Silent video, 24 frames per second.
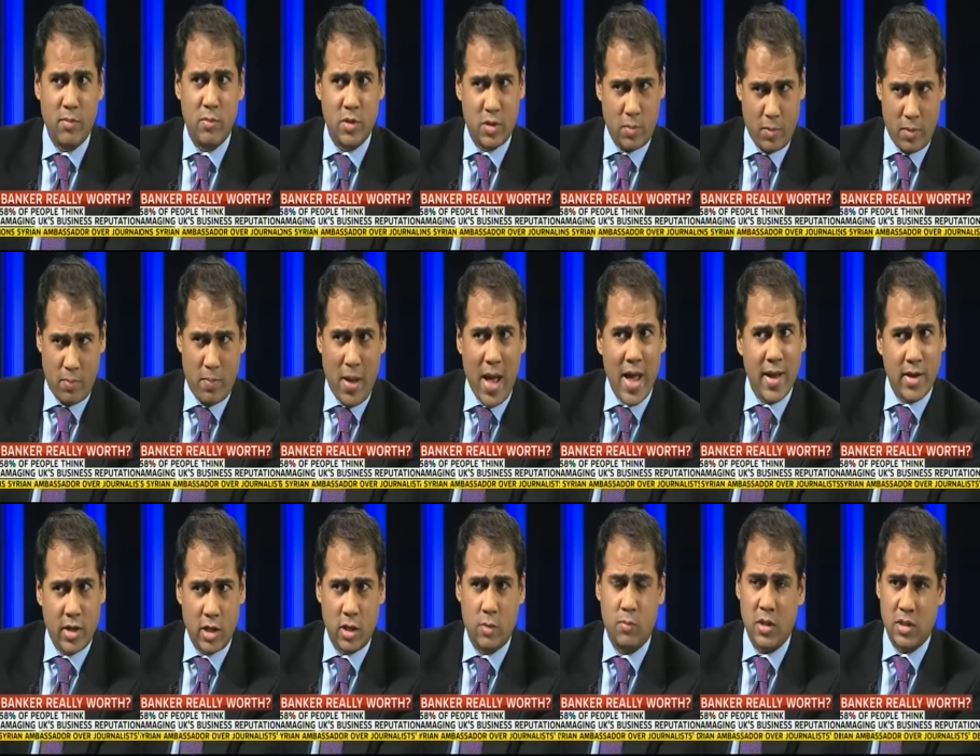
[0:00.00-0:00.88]
them to be
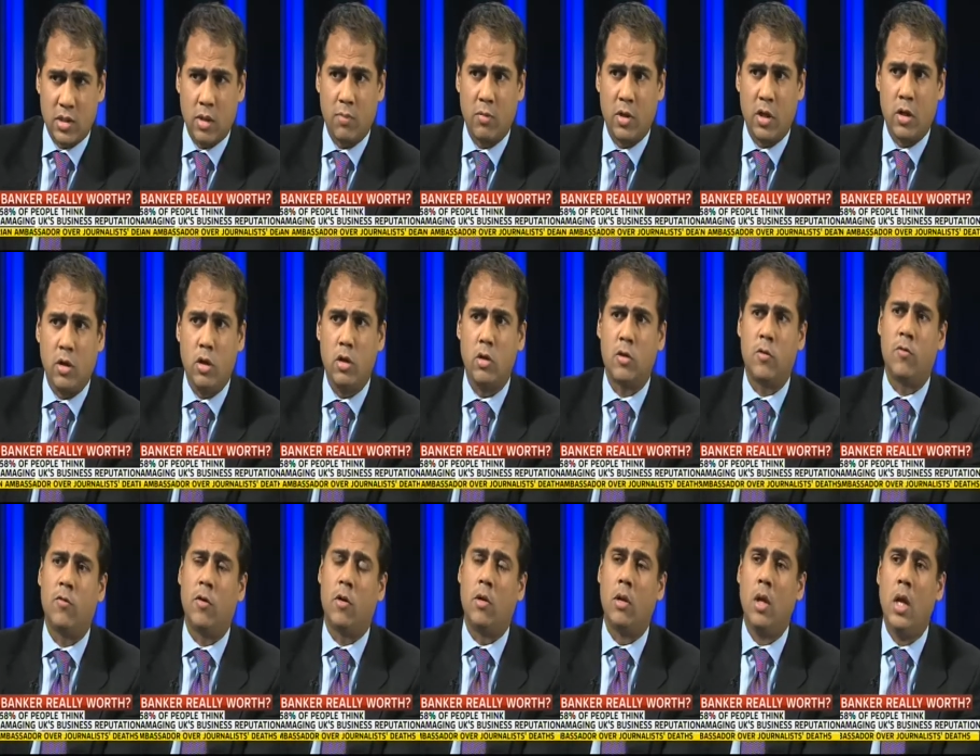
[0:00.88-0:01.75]
bankers, but something
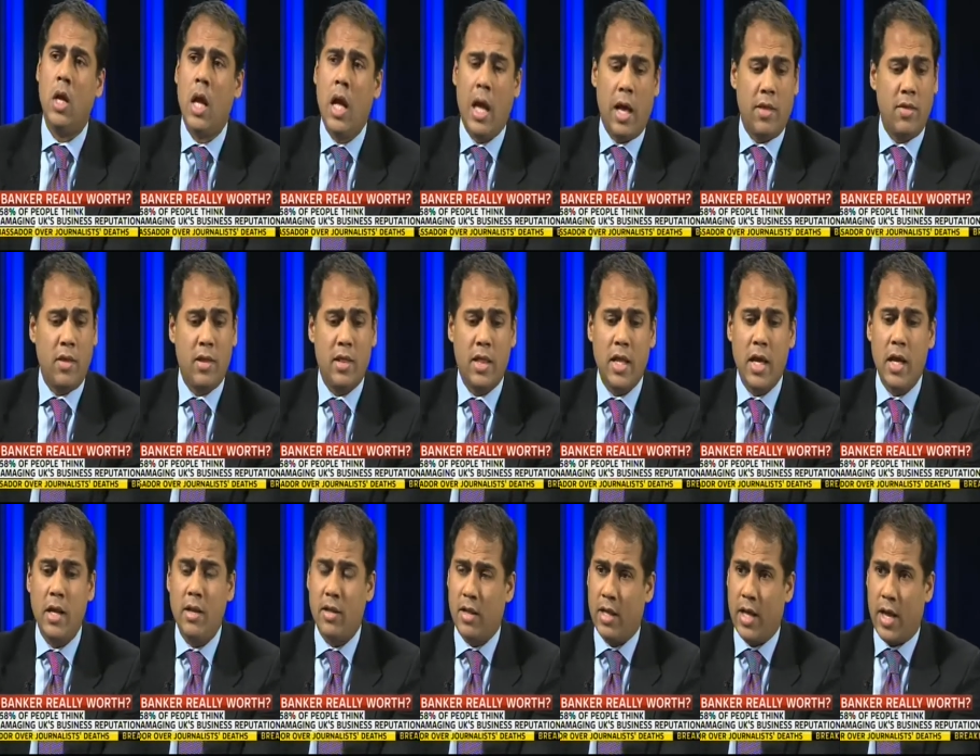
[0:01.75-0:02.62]
useful. And the
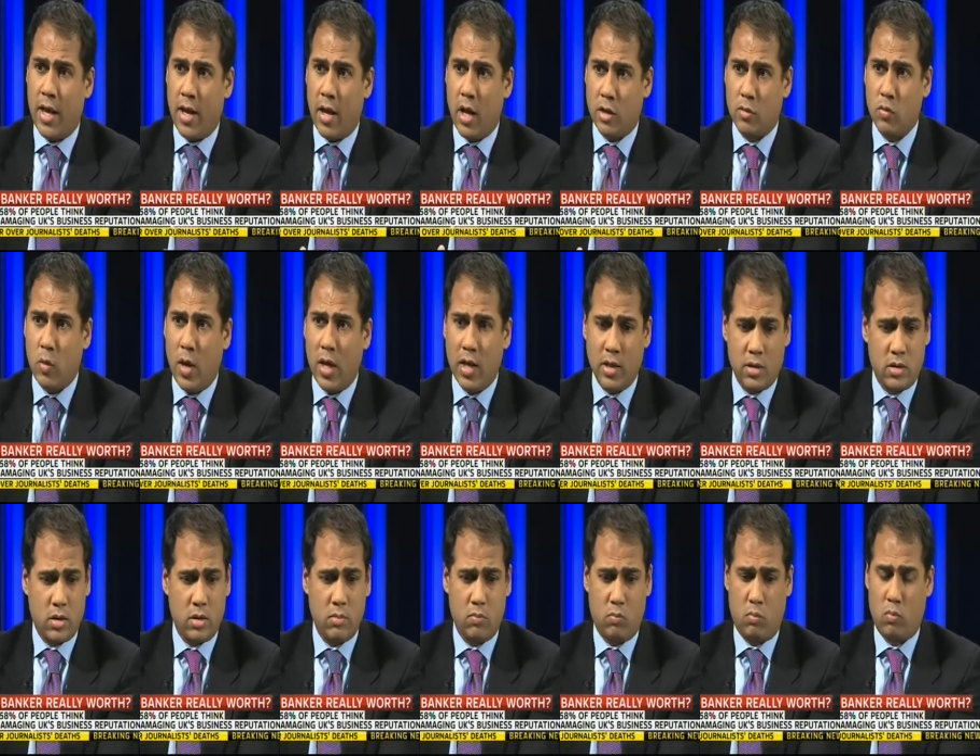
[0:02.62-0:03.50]
third thing, as well
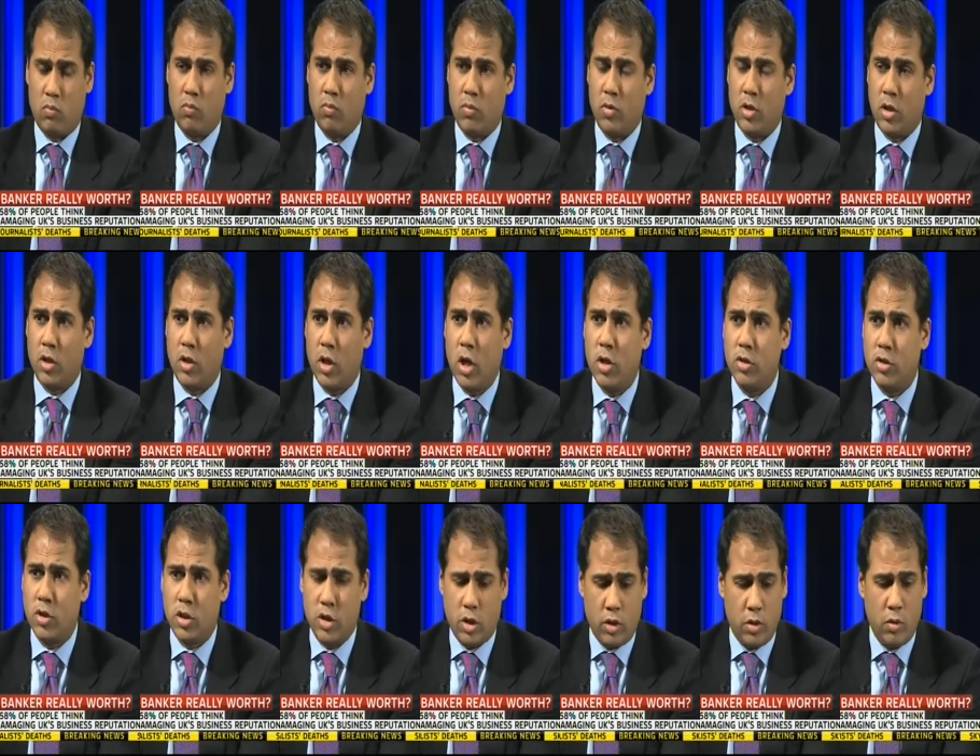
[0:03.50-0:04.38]
as
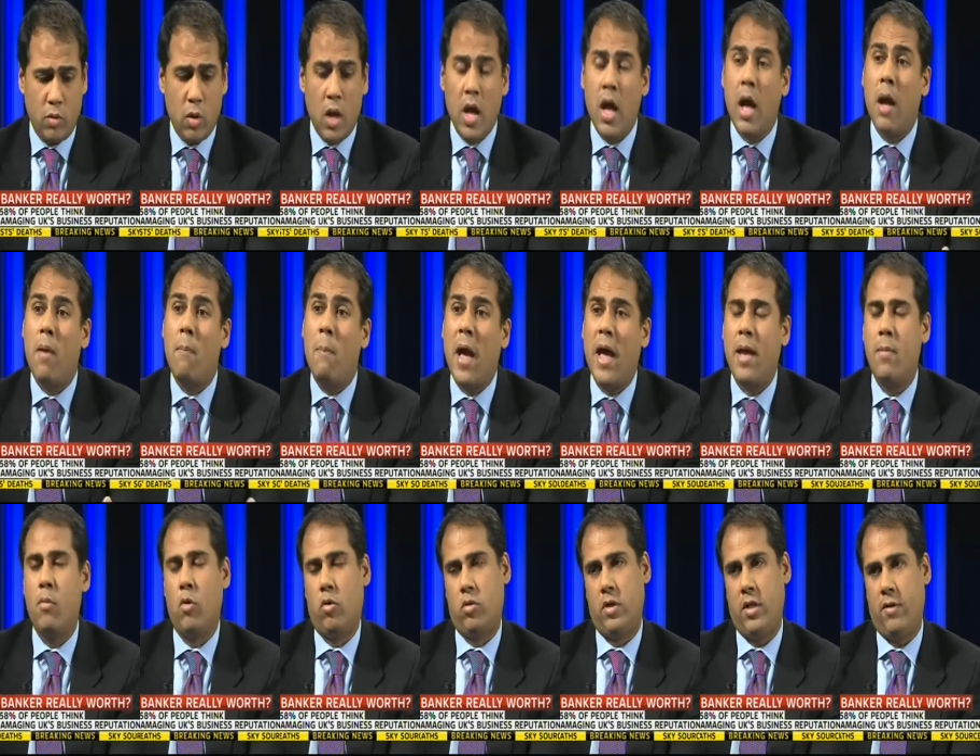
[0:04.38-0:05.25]
those two, pay
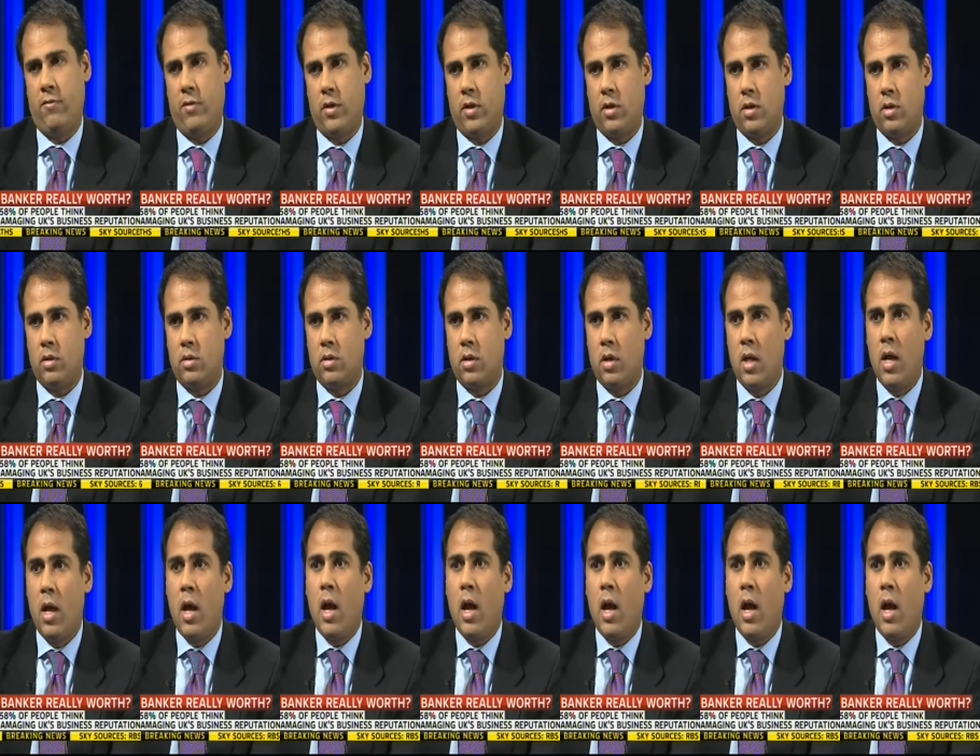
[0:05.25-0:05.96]
more dividends.